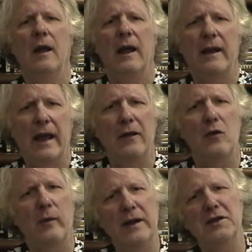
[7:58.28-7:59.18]
Again,
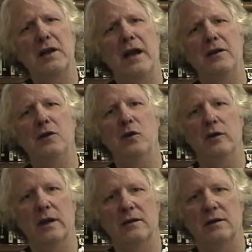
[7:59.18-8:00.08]
the reason I do
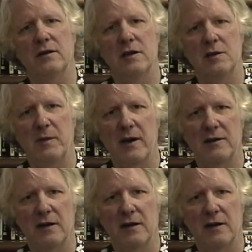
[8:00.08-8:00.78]
this is because